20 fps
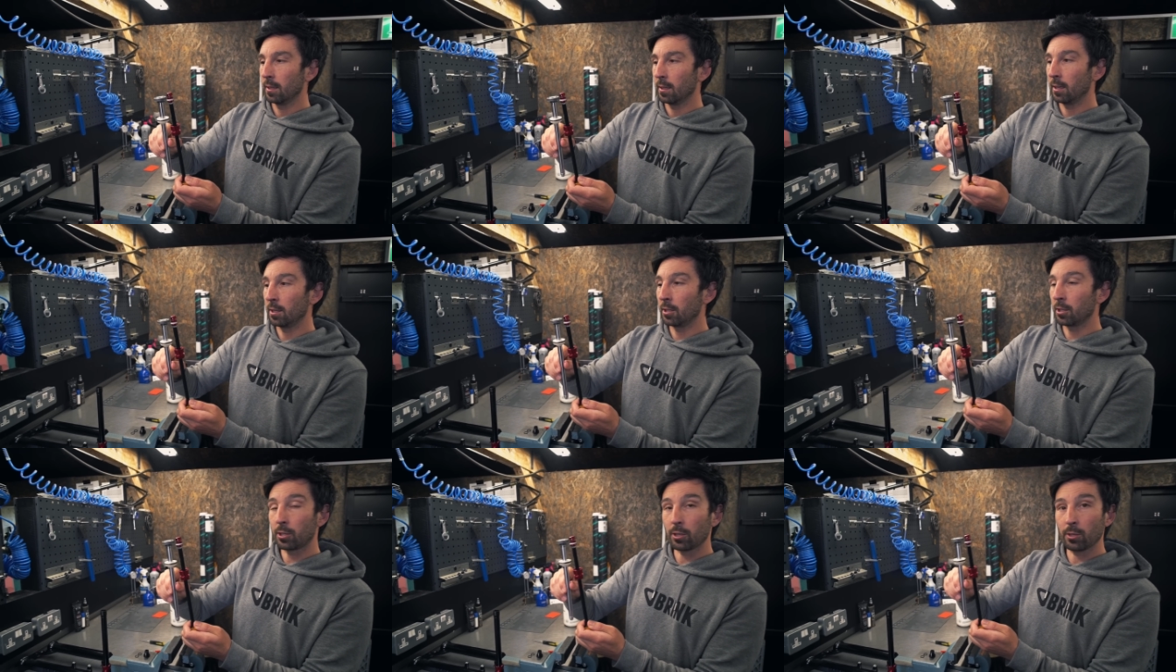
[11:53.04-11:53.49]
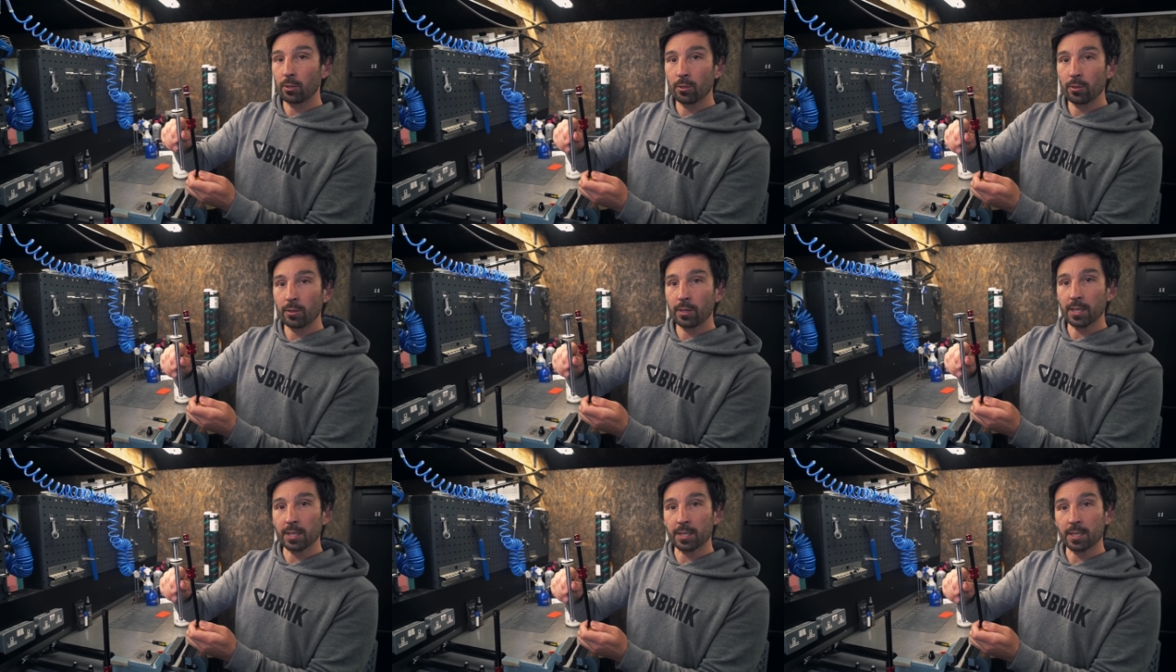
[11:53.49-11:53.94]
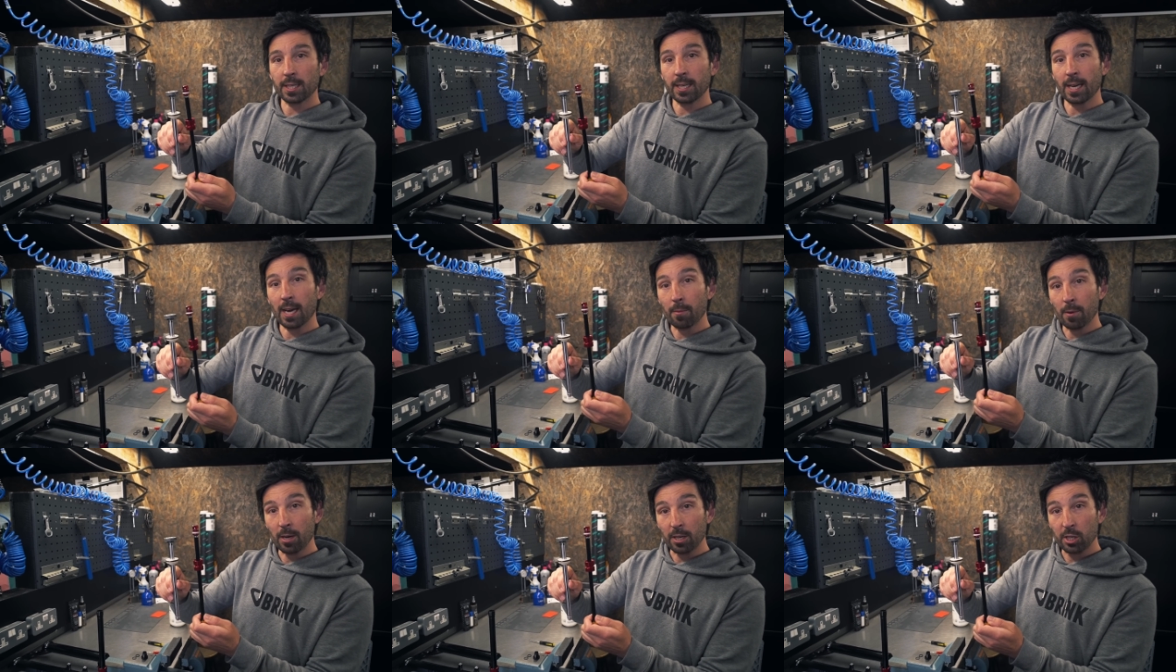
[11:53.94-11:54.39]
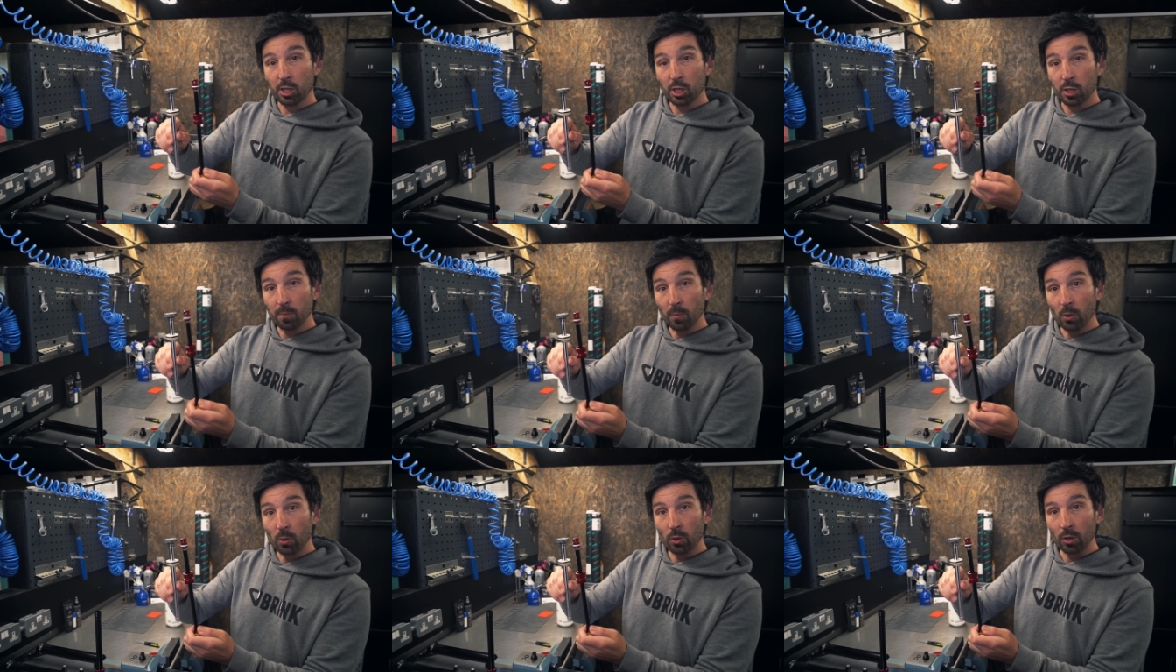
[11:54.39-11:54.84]
And you can already see how much
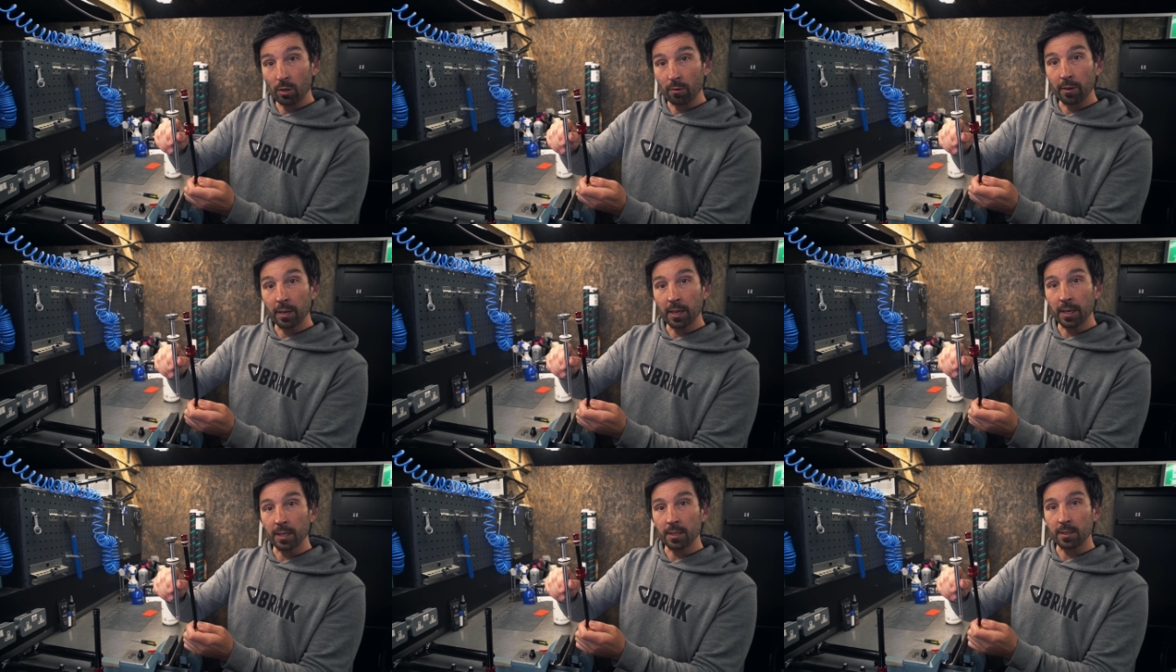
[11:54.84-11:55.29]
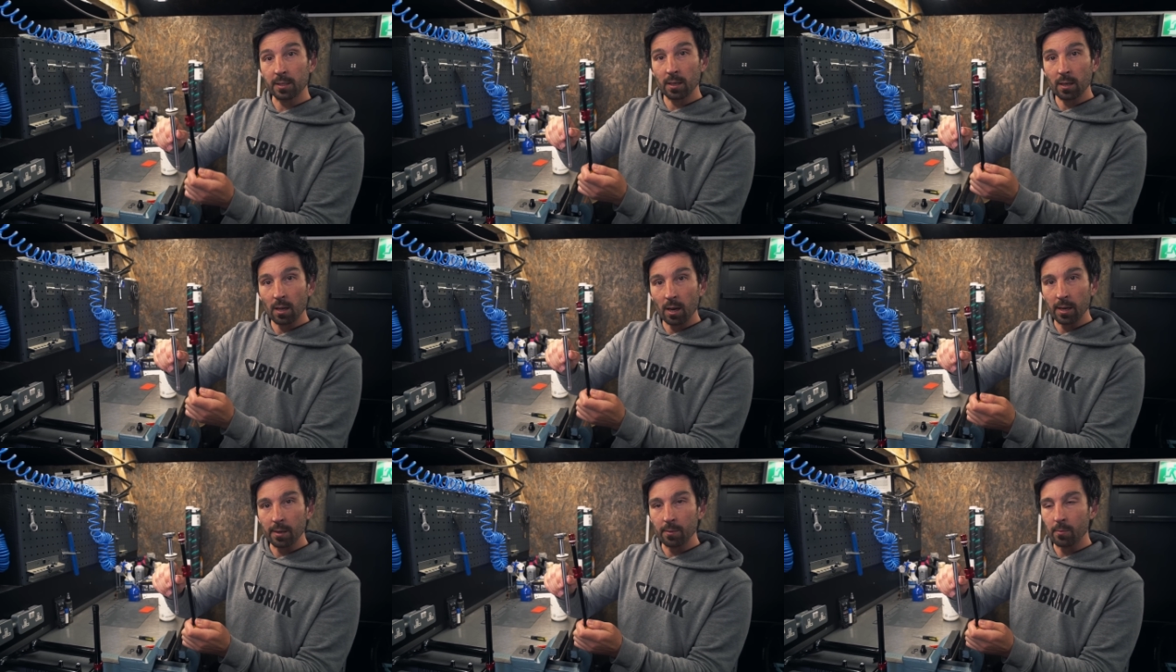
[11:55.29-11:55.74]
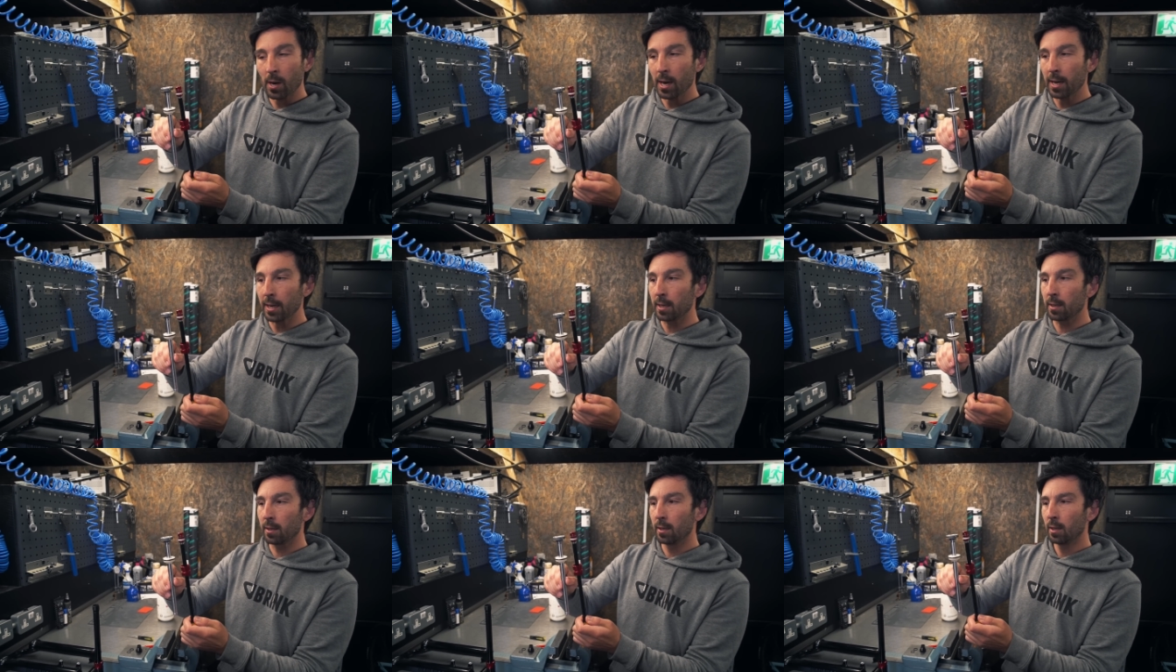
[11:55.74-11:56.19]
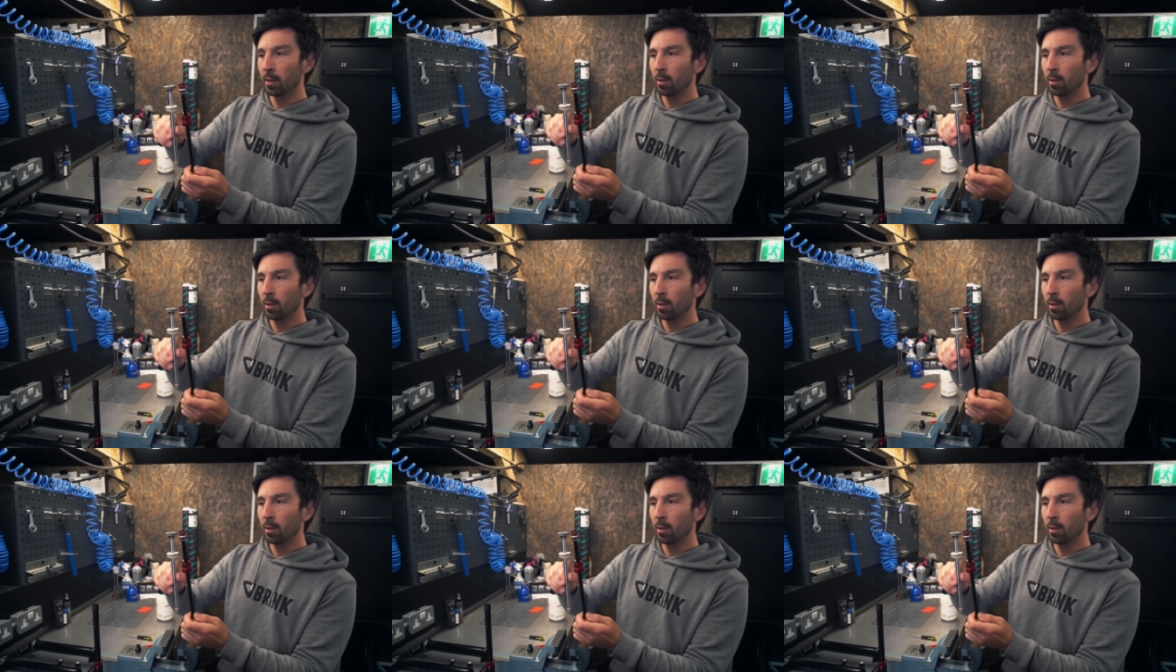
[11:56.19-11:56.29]
smaller it is, lightweight,